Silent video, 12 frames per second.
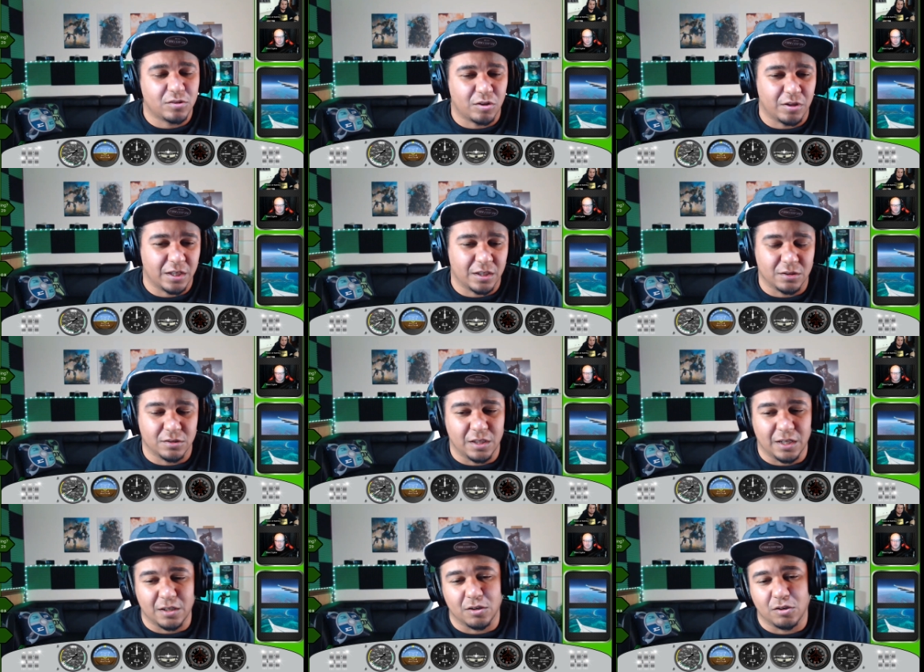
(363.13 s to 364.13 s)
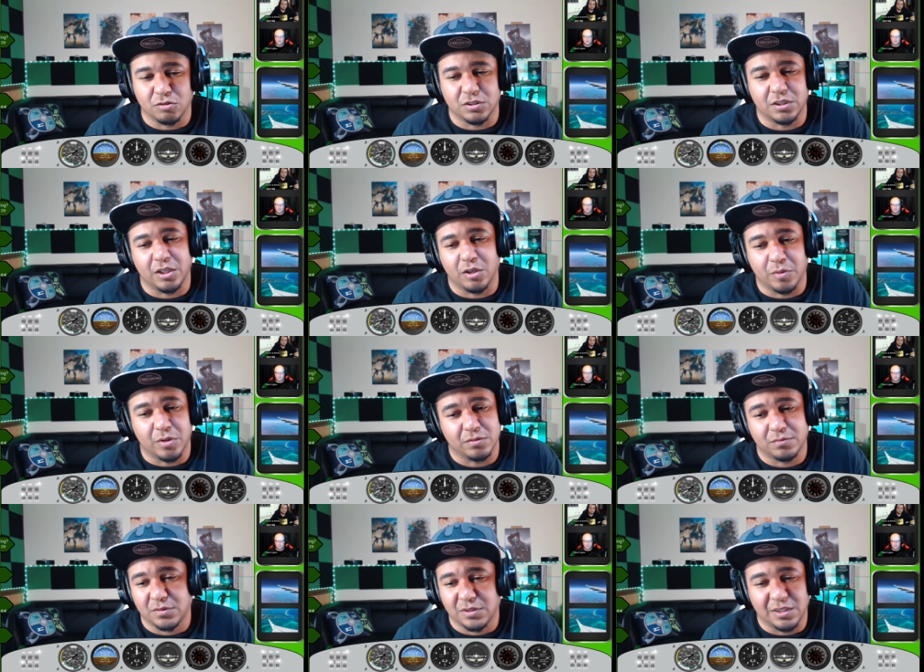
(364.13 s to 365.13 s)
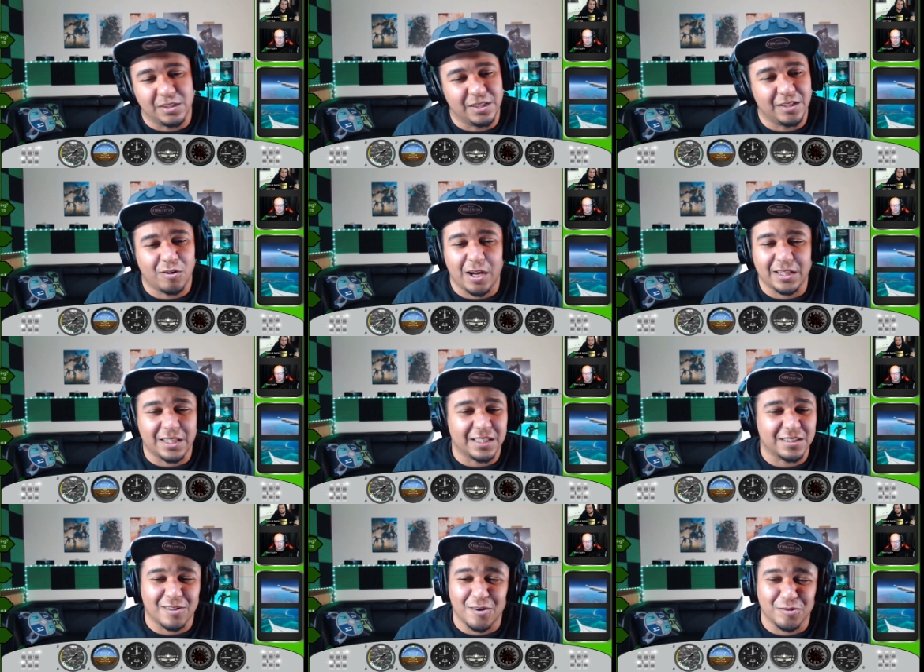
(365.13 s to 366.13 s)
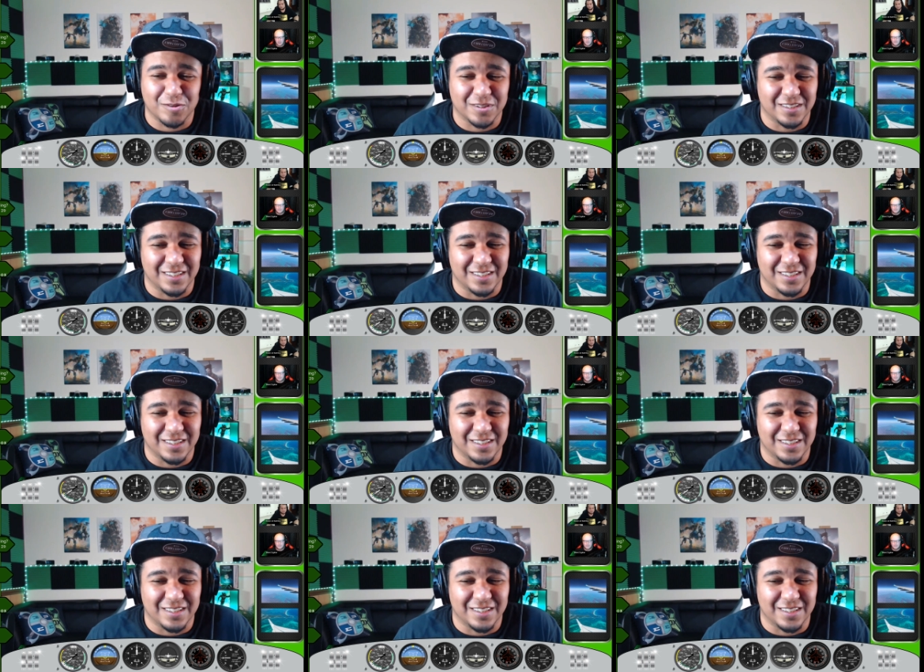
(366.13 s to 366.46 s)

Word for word: things out so they can close the deal.